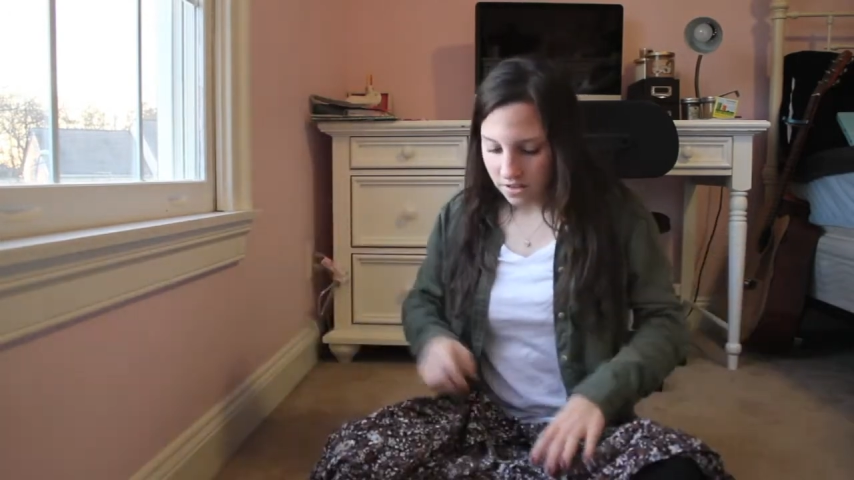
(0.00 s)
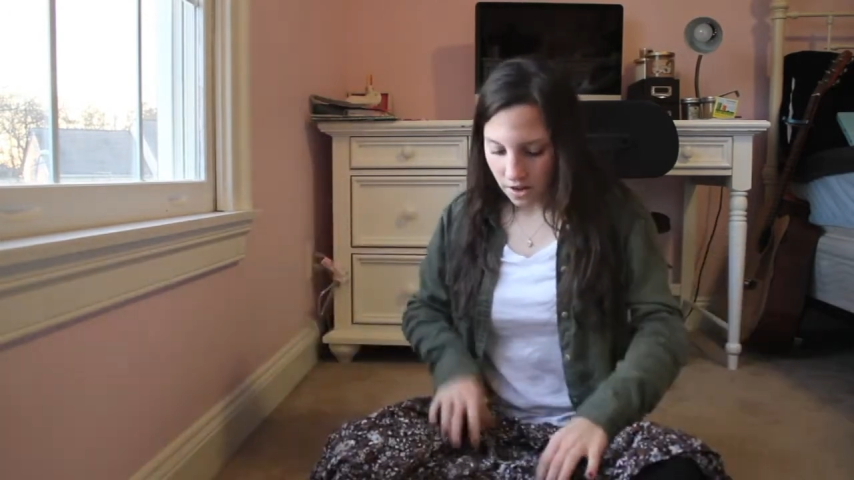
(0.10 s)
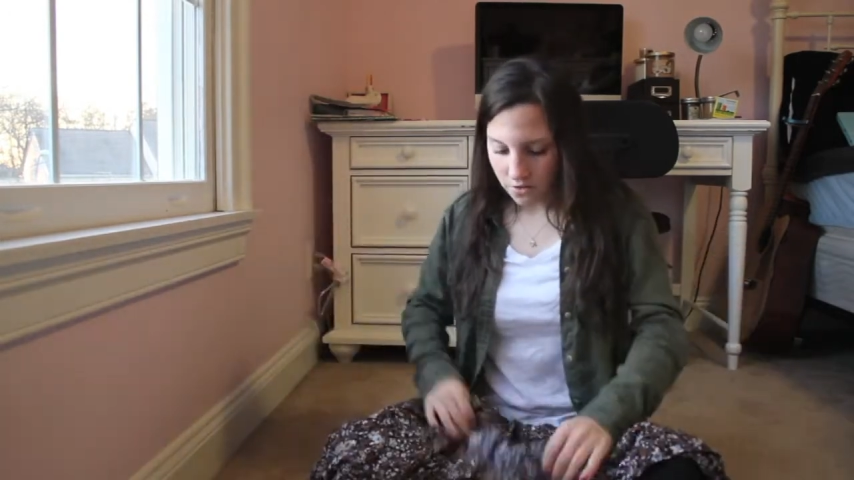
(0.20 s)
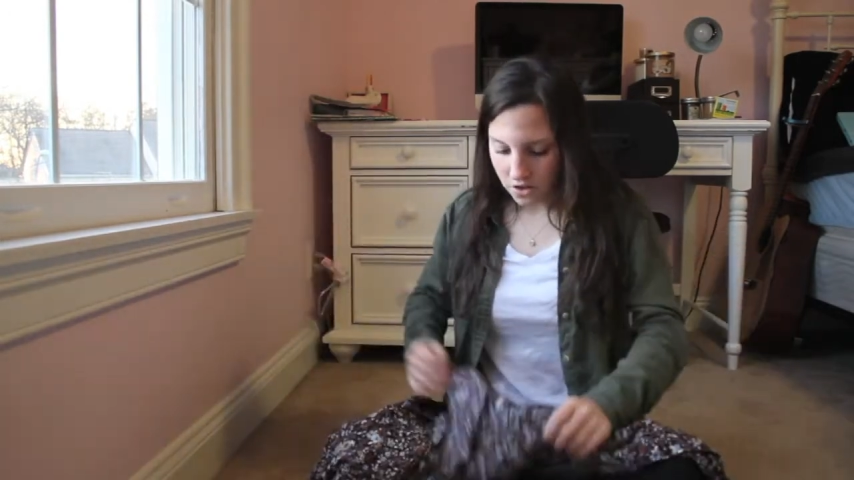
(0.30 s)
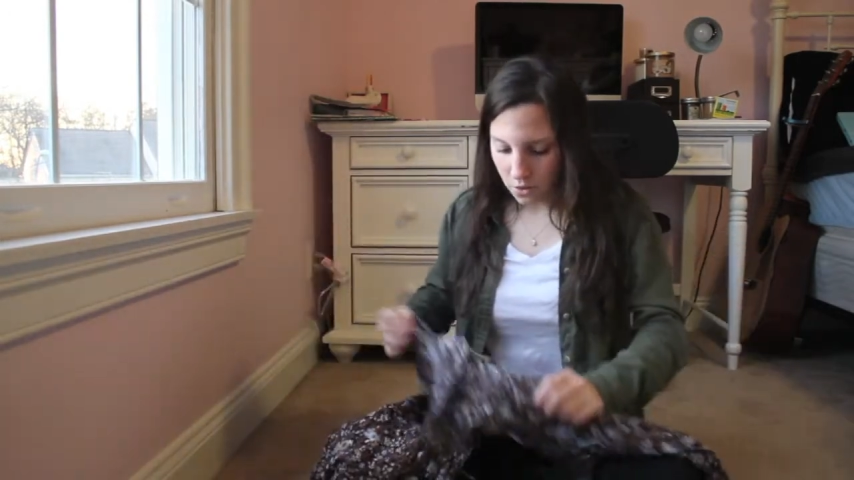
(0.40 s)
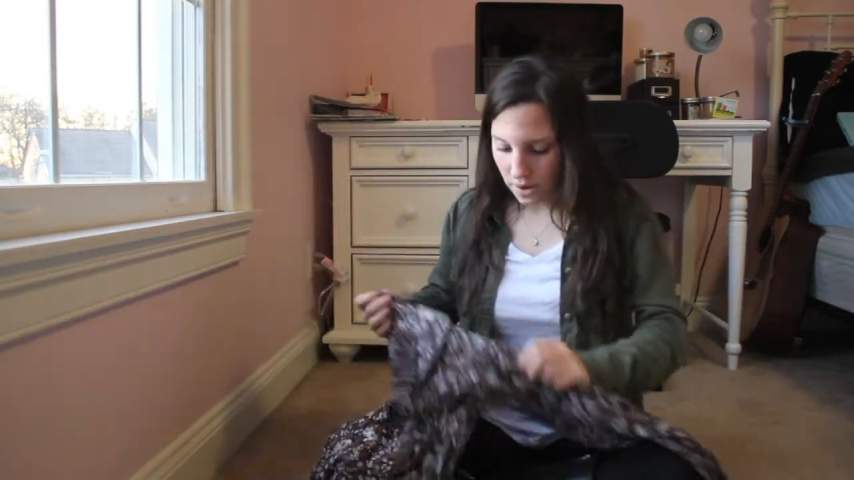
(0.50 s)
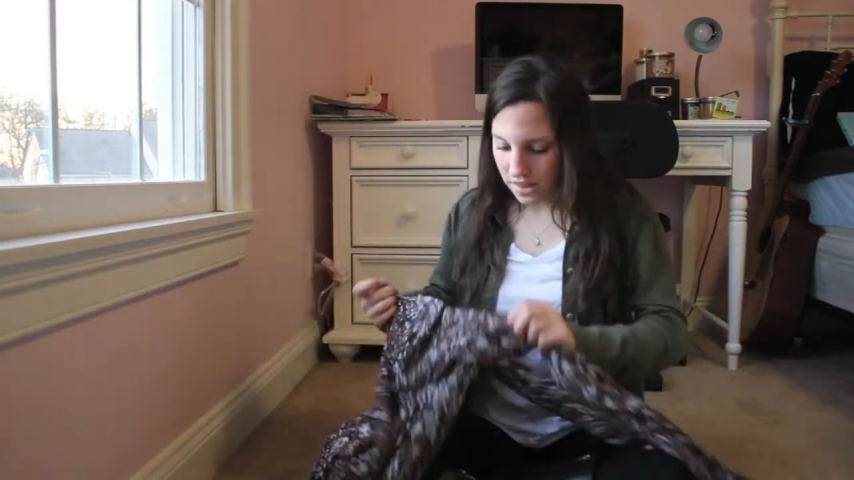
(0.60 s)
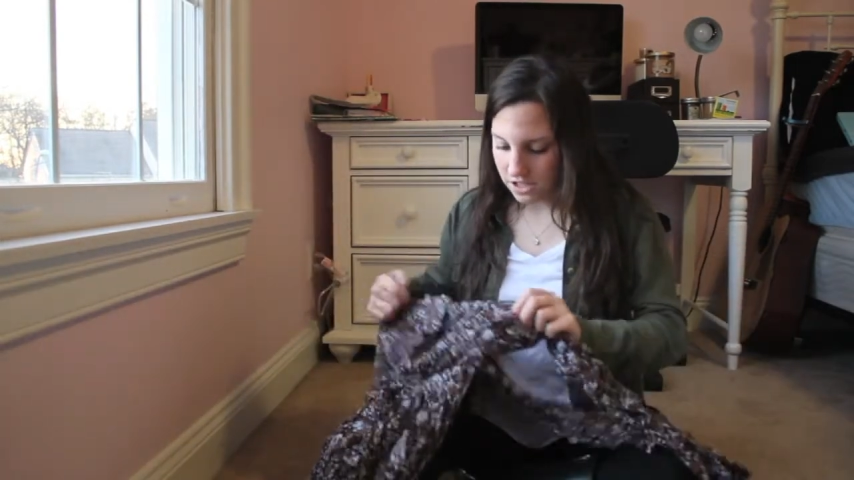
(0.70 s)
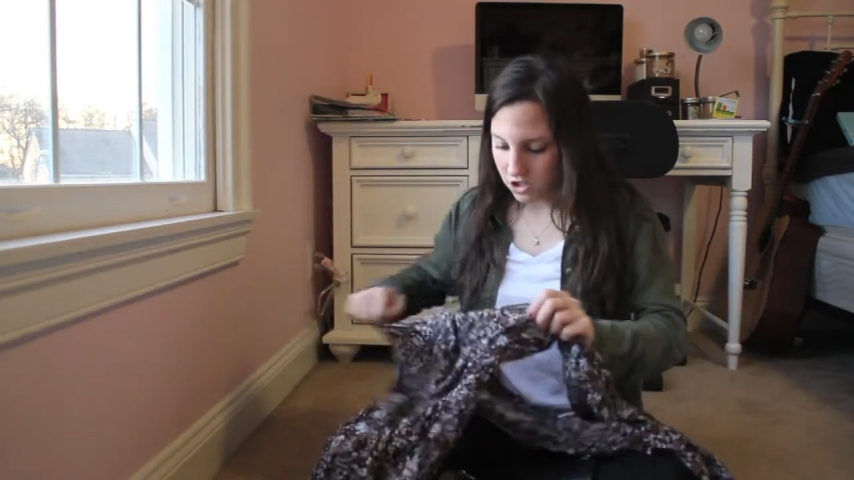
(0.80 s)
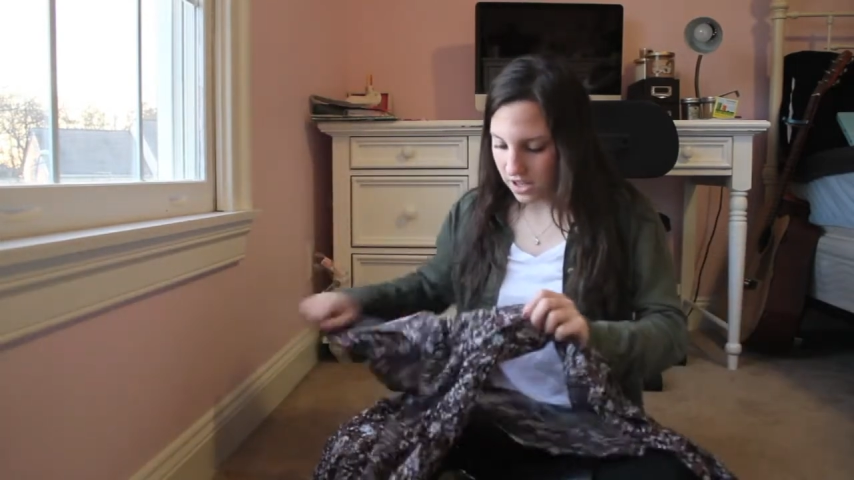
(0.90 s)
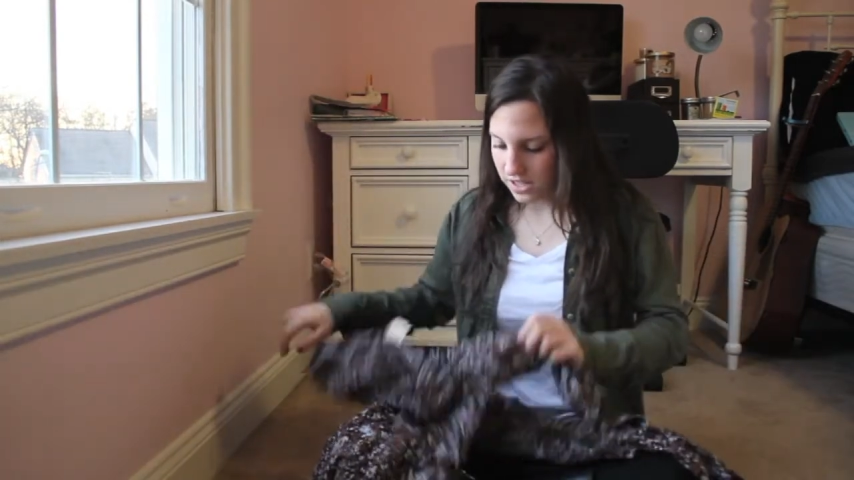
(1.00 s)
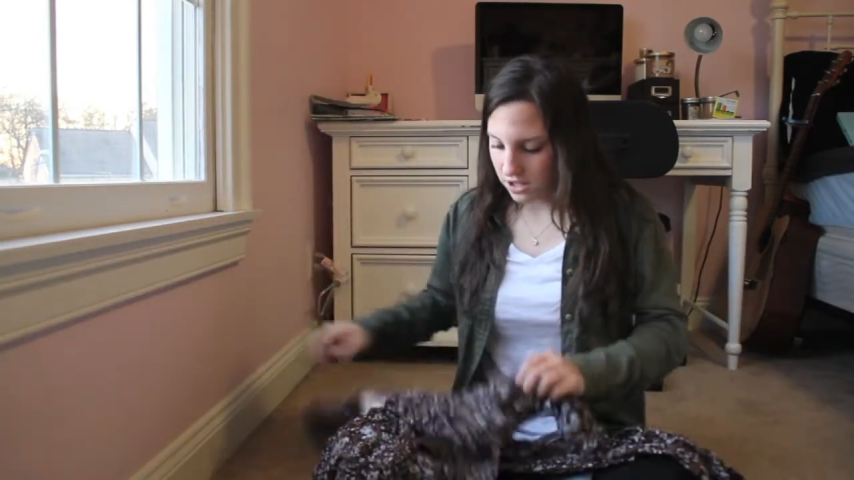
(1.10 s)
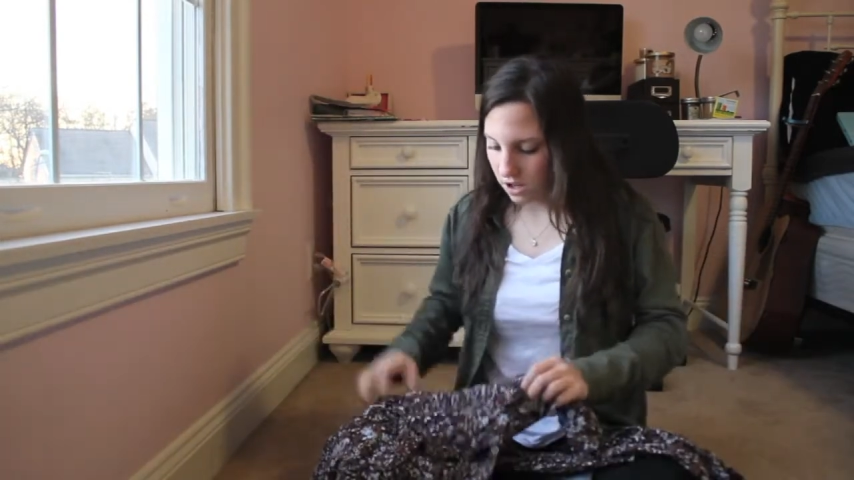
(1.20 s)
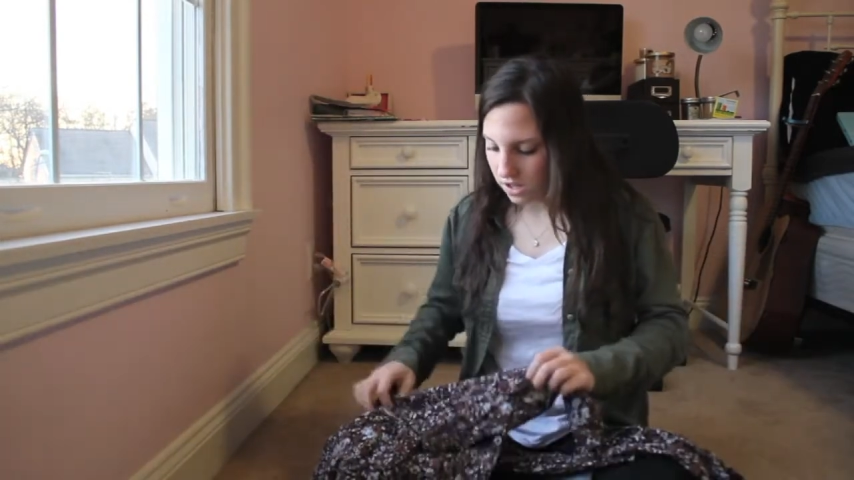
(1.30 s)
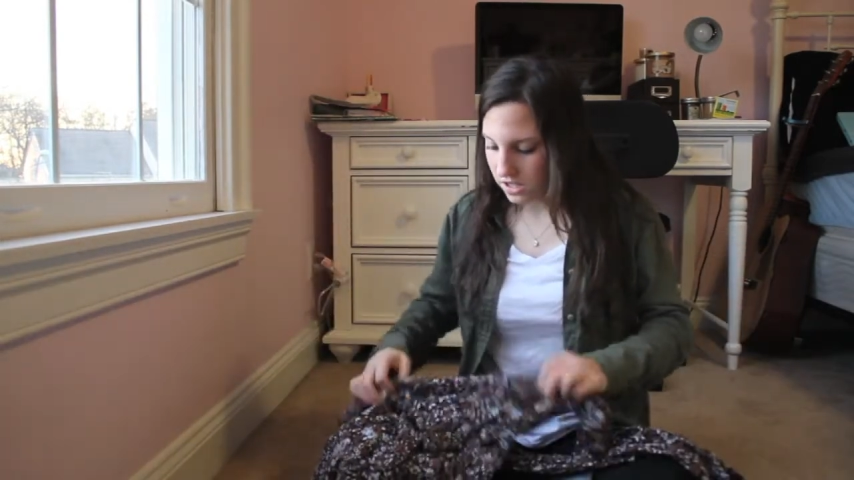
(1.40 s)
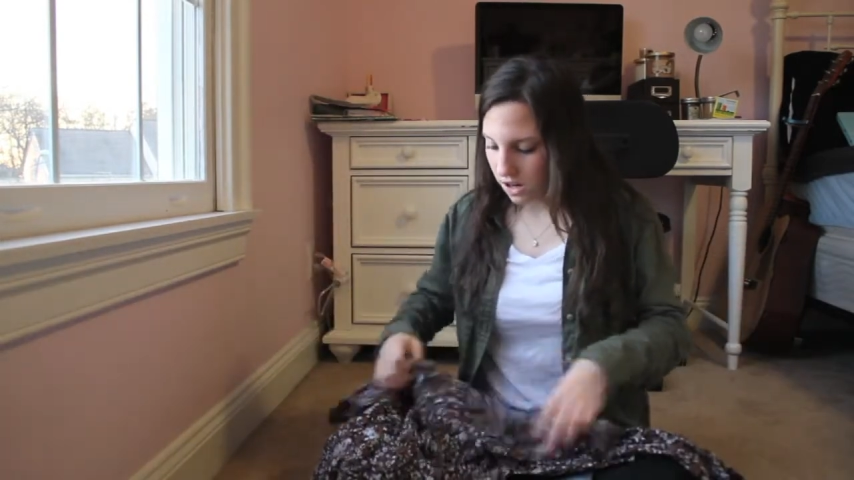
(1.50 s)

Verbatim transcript: in love with the way this dress looked